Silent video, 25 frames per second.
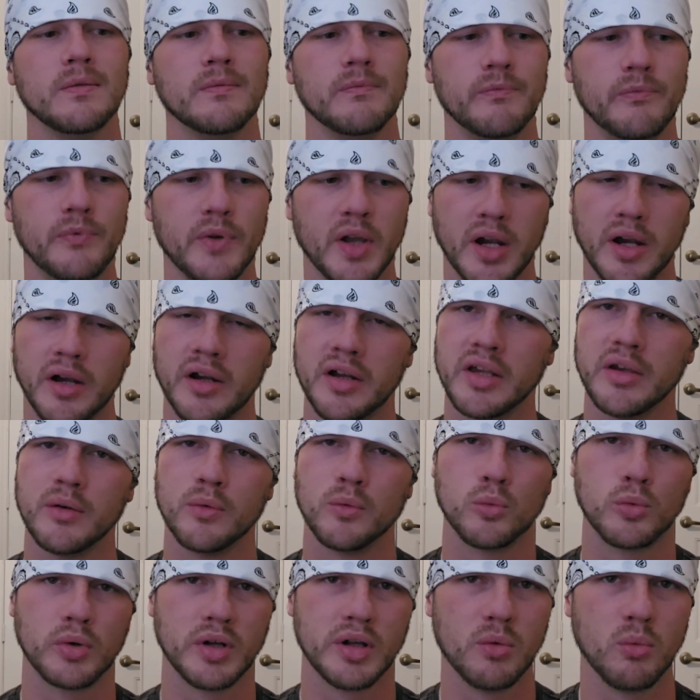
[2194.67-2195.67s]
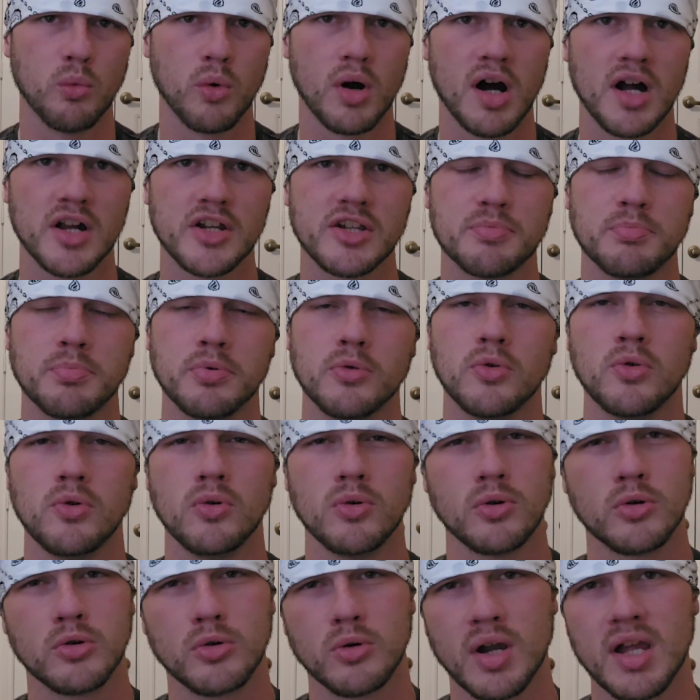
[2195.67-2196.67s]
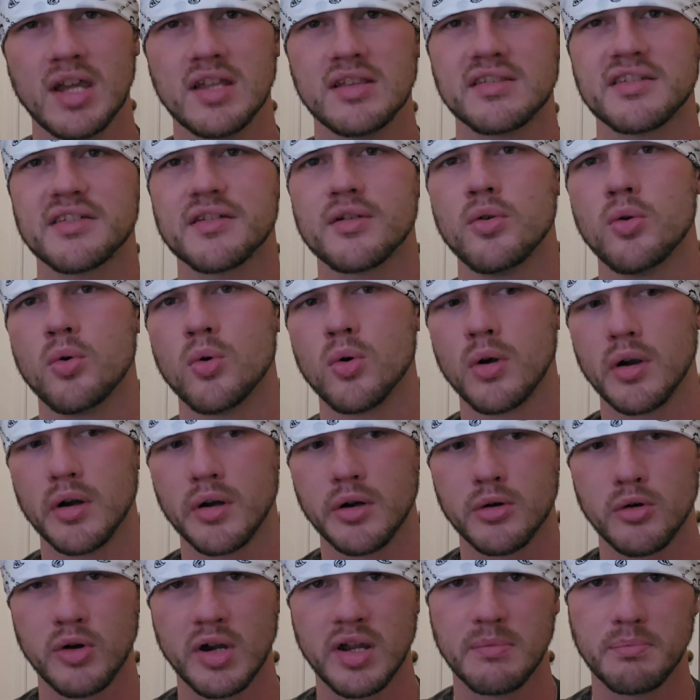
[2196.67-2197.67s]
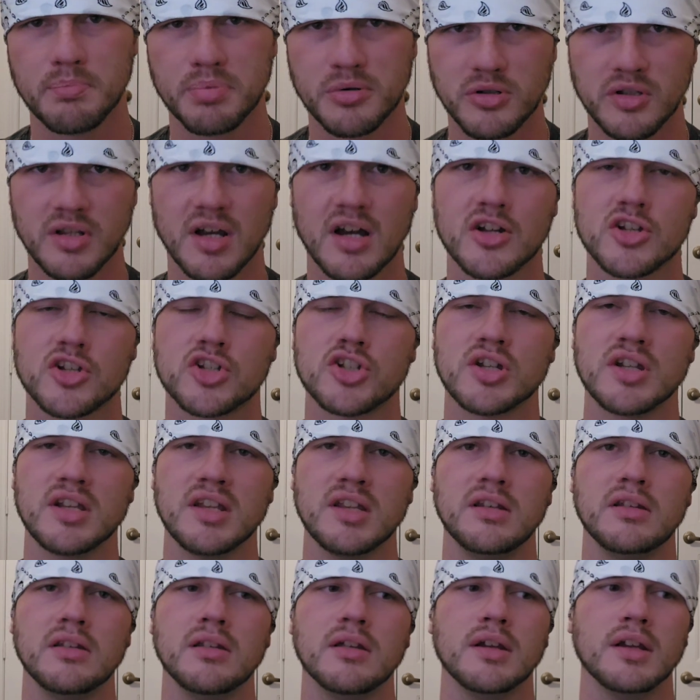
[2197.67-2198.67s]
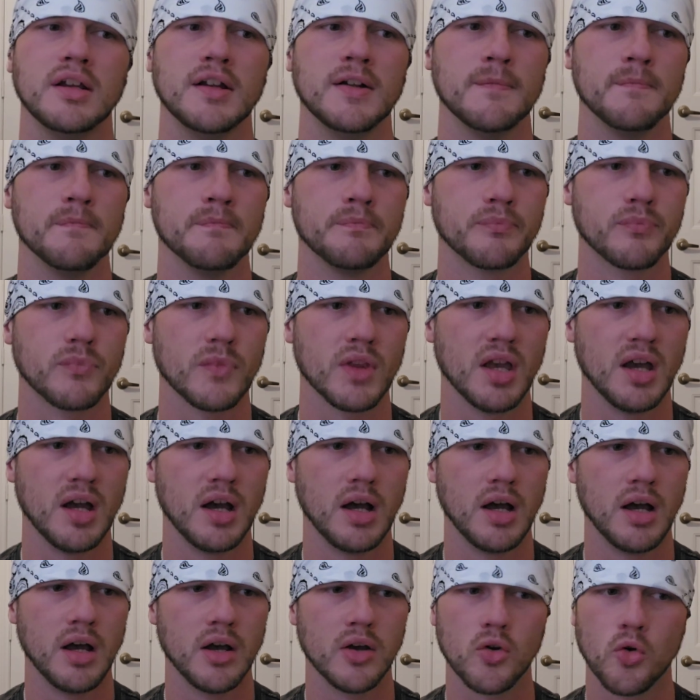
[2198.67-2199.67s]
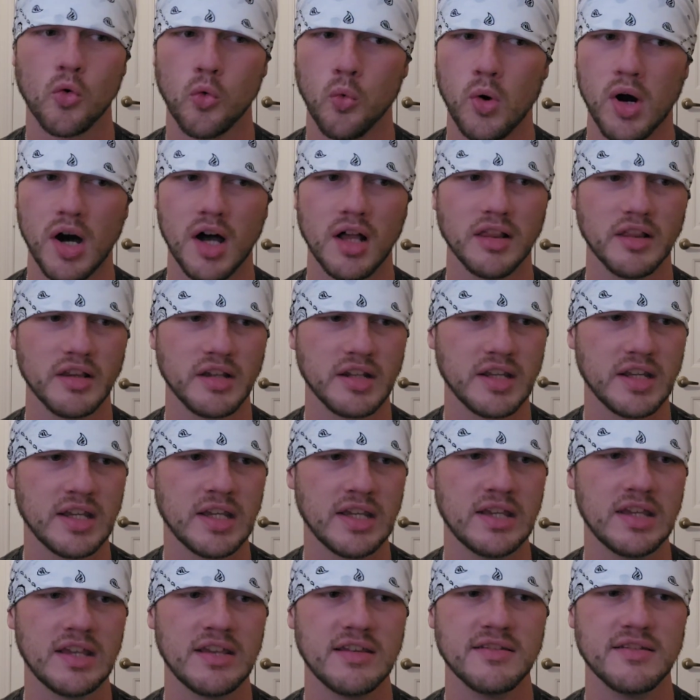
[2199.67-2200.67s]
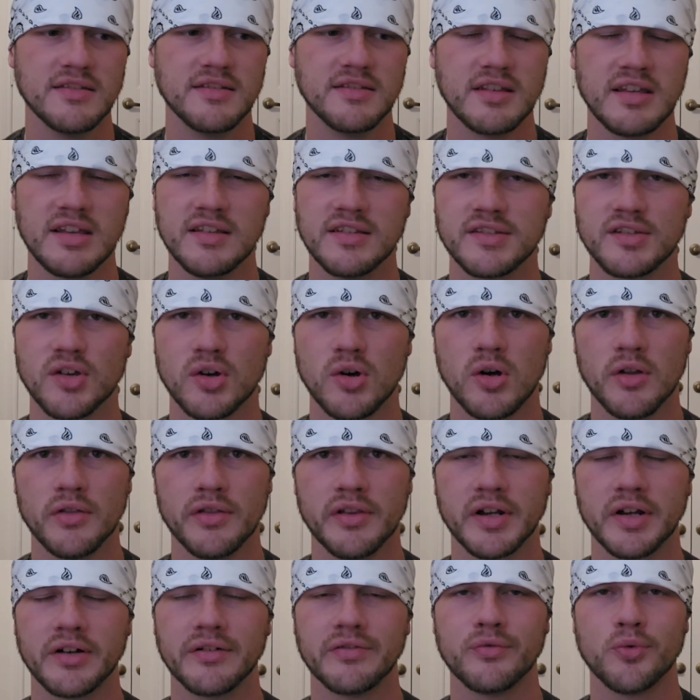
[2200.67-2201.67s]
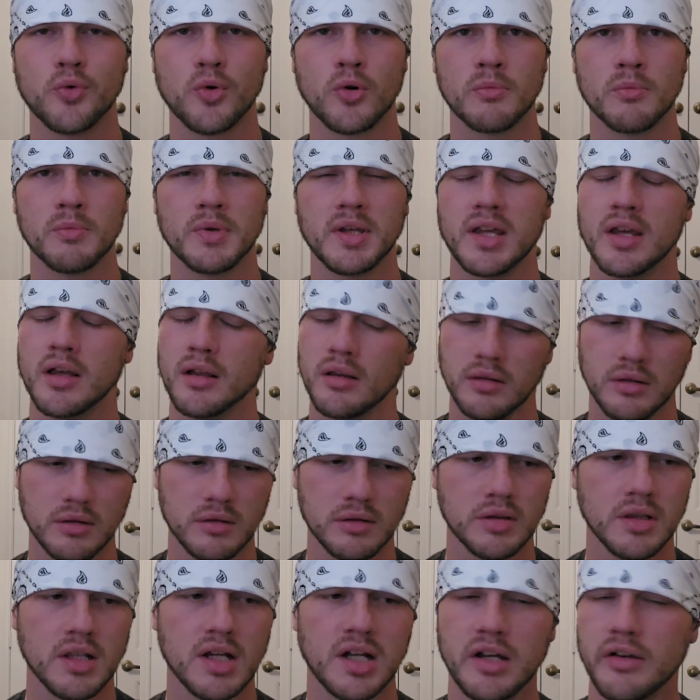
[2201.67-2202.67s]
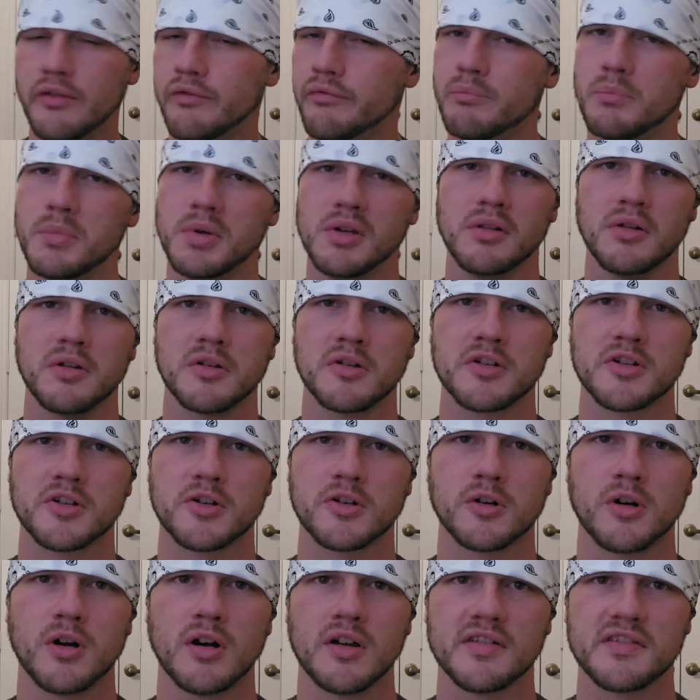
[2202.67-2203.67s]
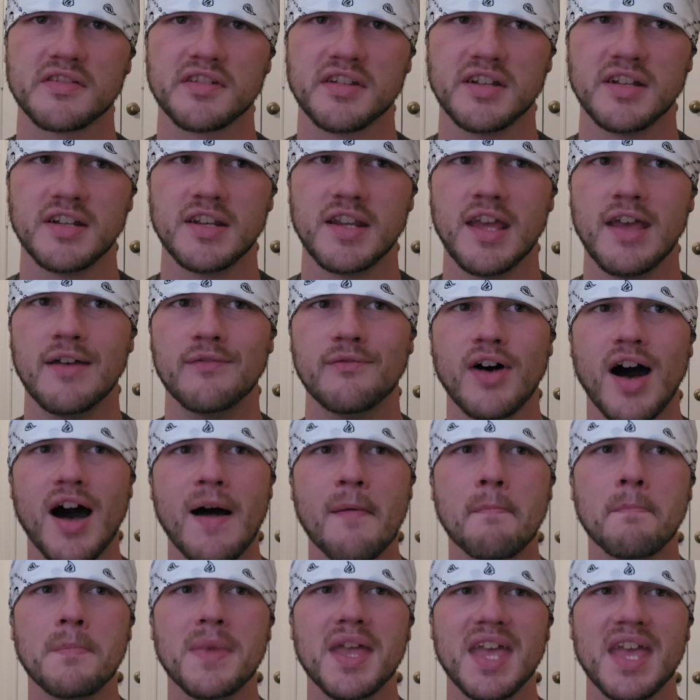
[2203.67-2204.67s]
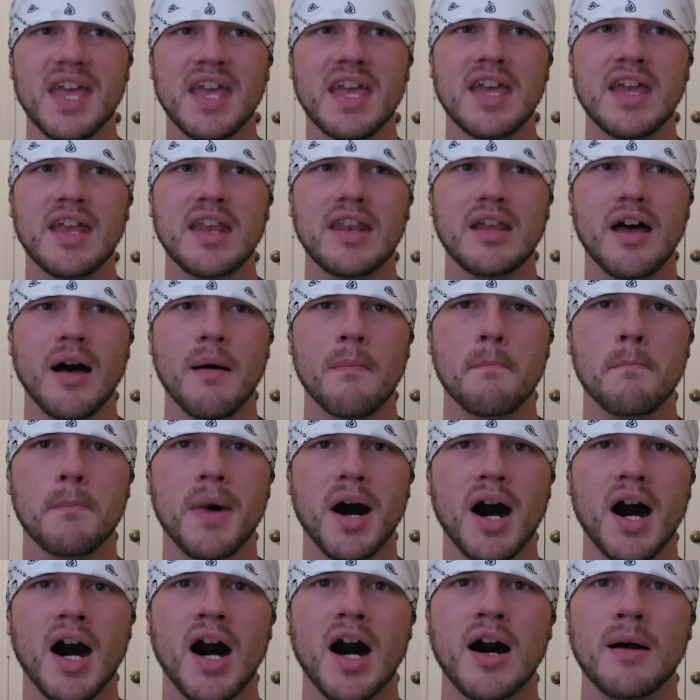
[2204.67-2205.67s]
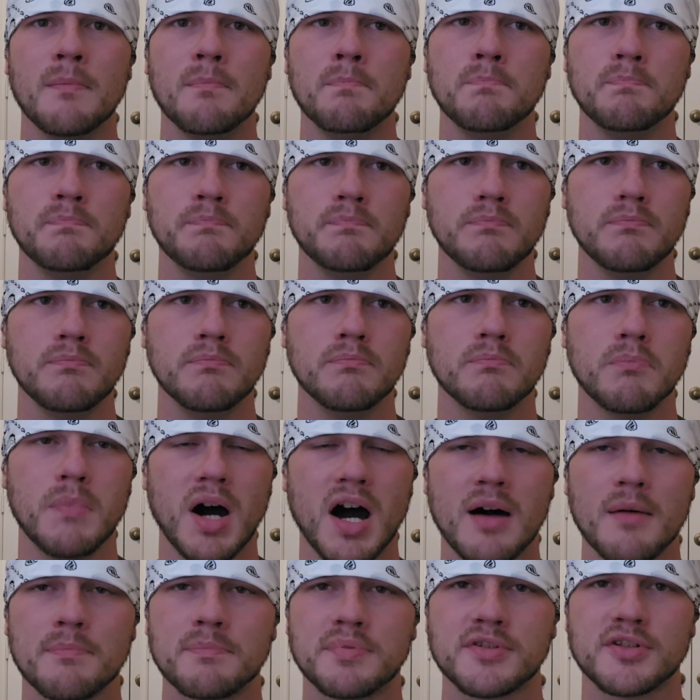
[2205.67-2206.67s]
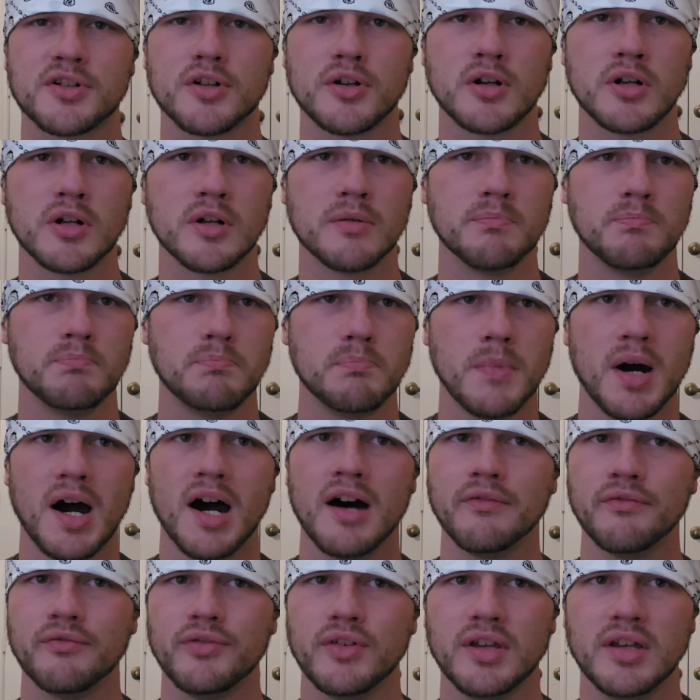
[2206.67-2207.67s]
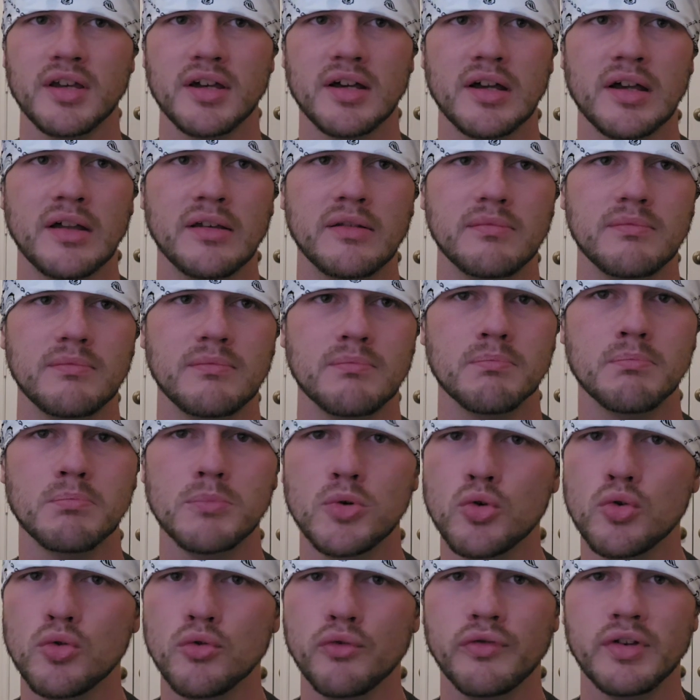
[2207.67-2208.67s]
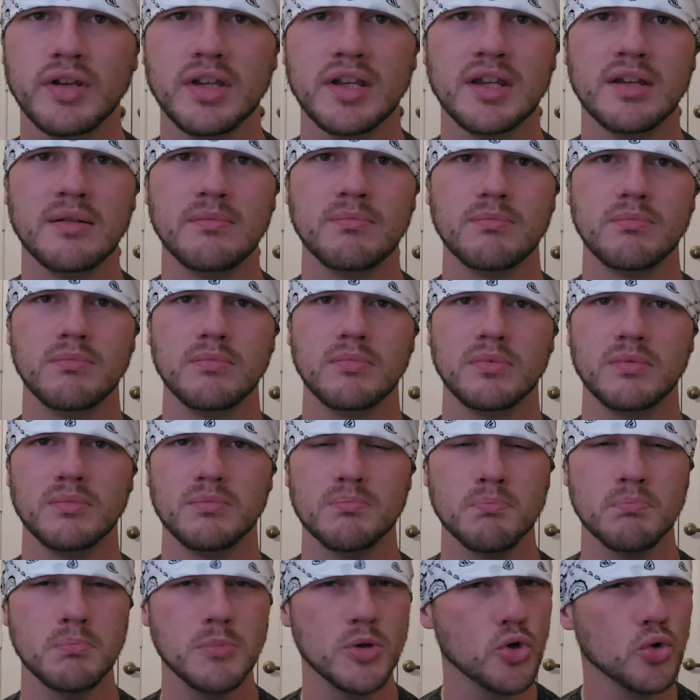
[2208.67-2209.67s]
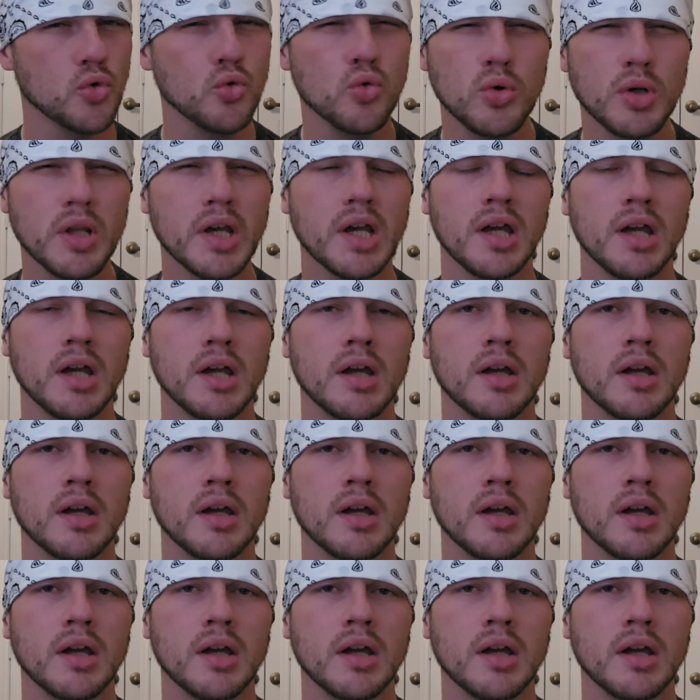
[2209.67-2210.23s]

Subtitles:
Very rewatchable. Great score. Great production. Quality is all there for me. Love Miller's Crossing. If I'm in a mobster mafia movie mood,